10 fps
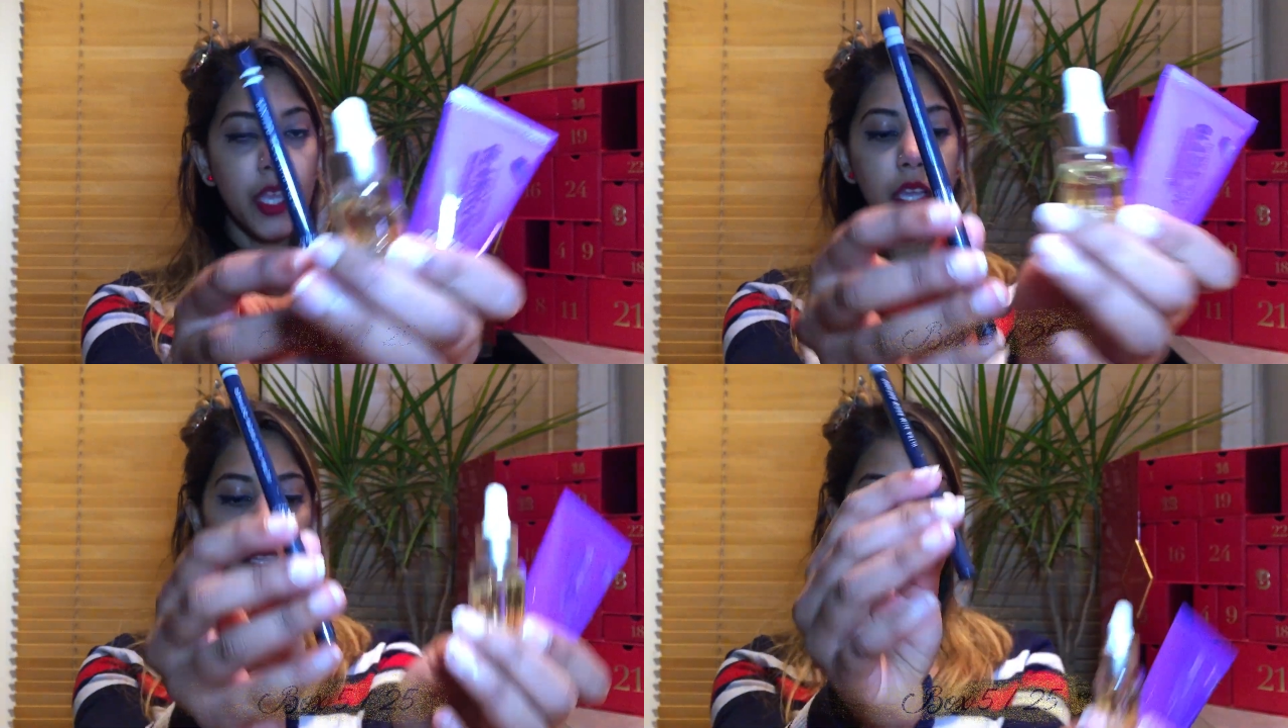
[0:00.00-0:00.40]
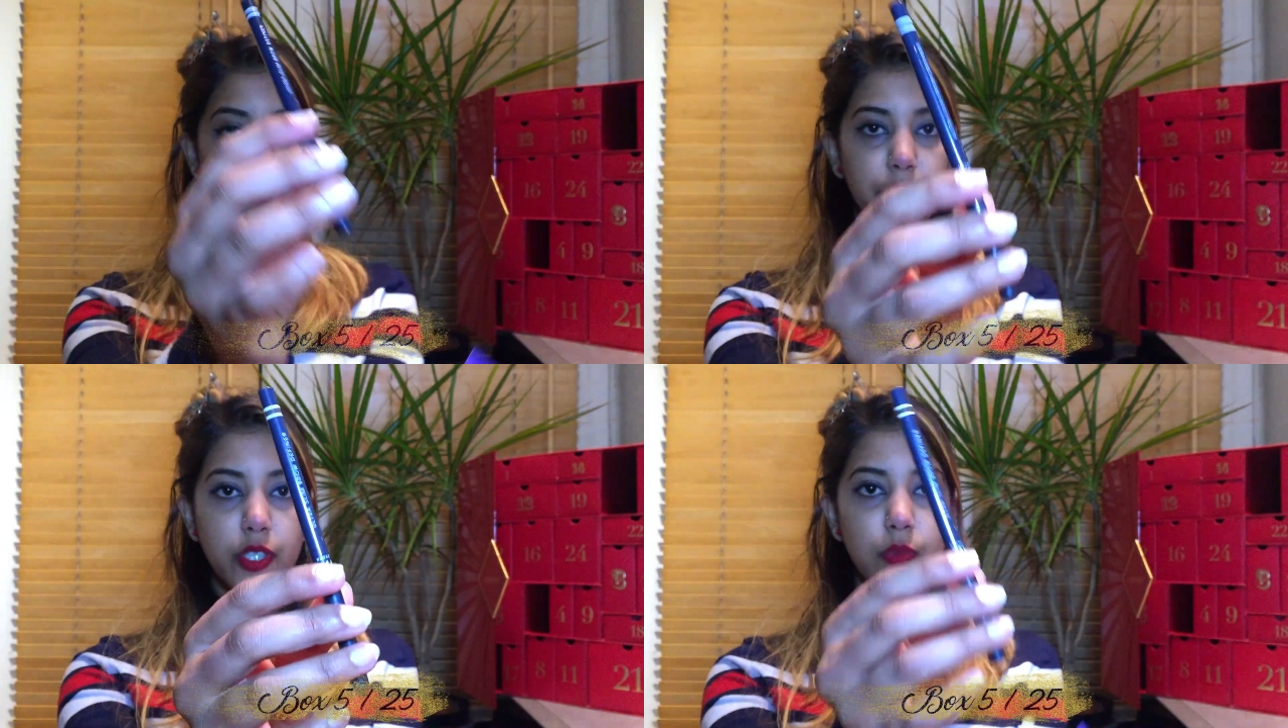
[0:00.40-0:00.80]
The
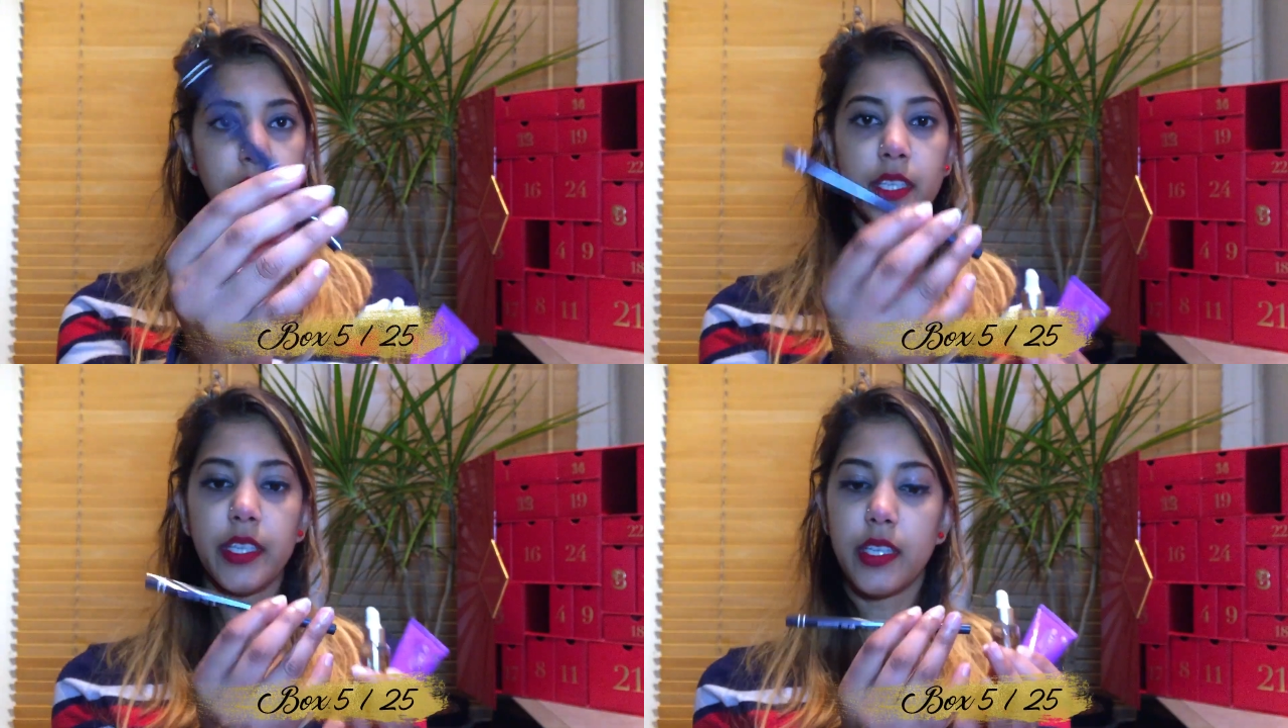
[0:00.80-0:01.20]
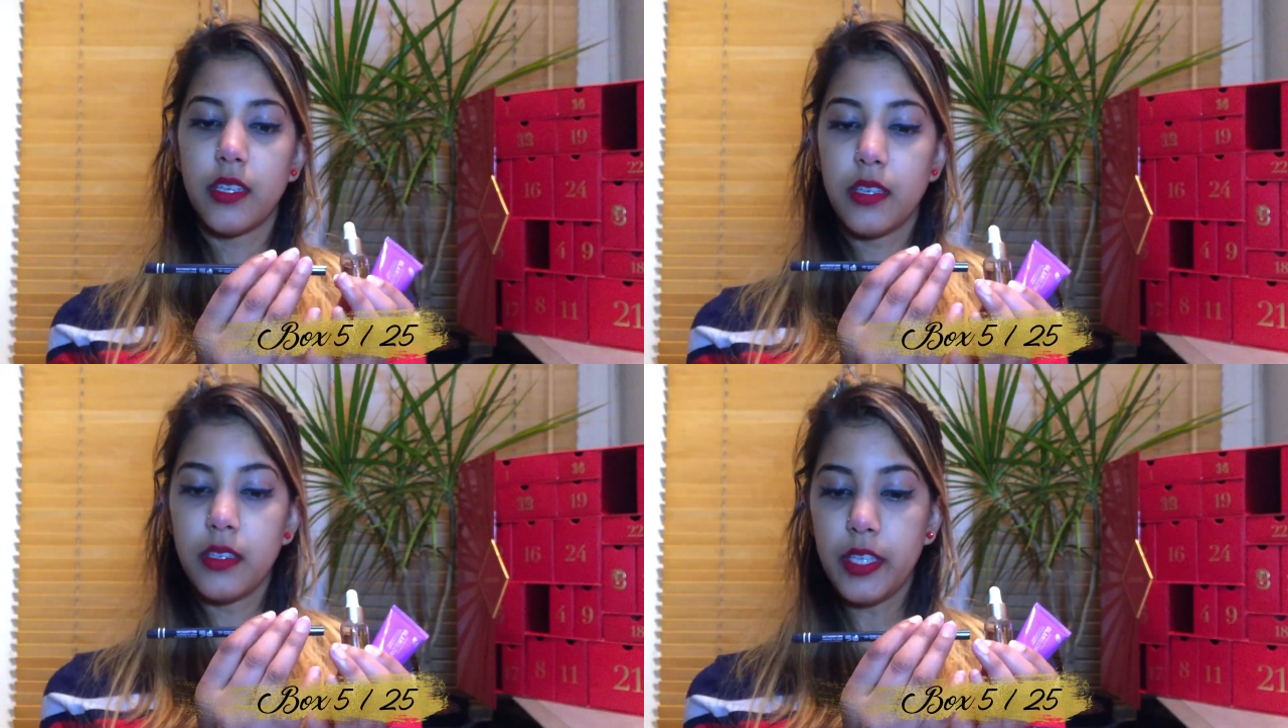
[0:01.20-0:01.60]
first one
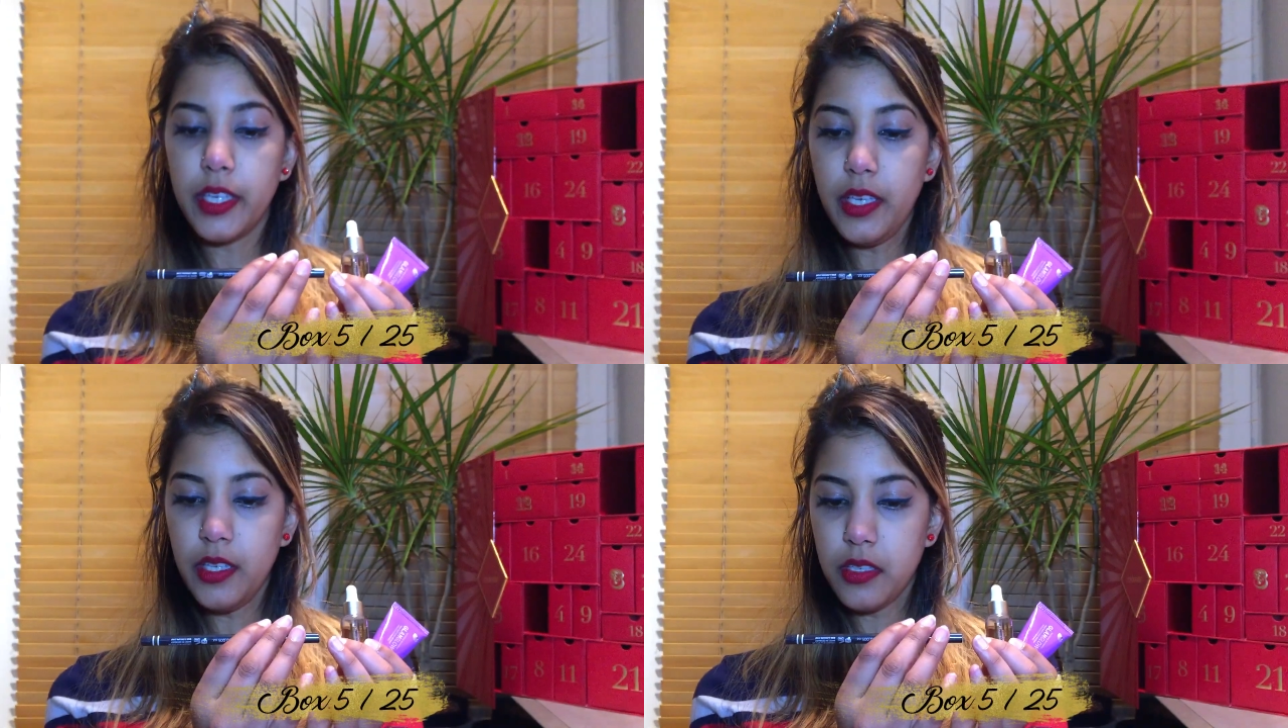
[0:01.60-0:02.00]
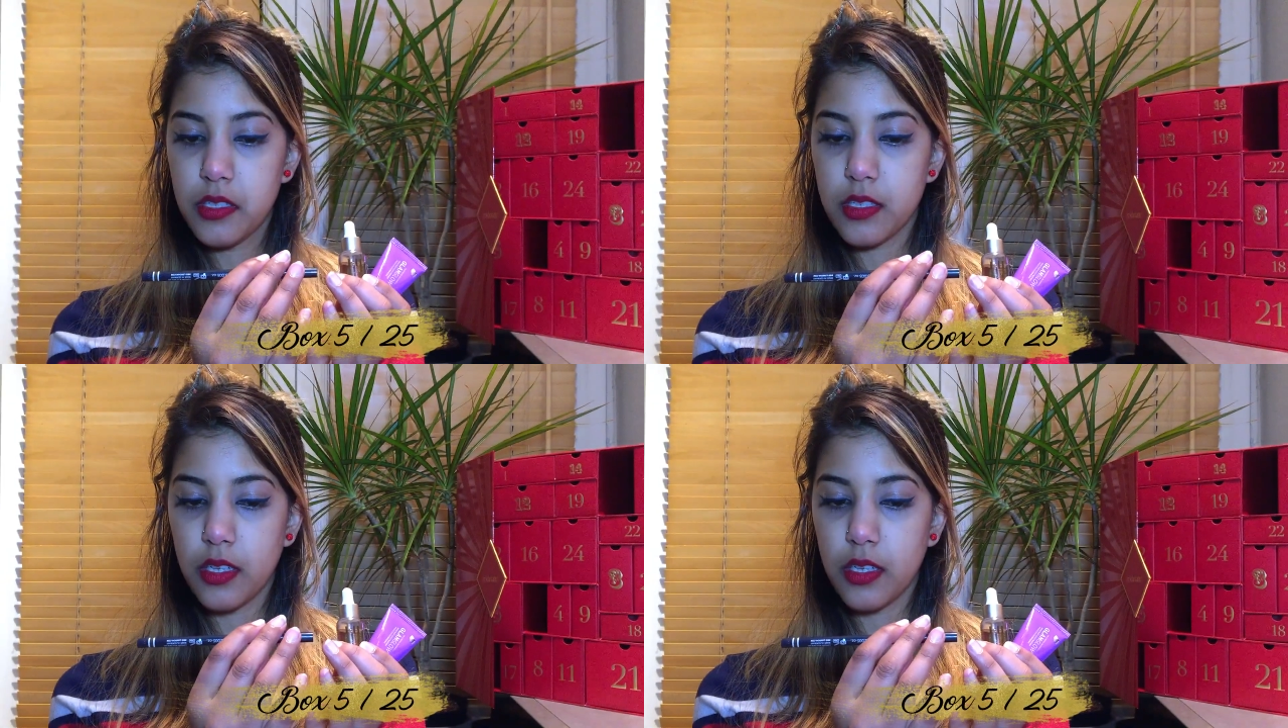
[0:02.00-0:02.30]
here is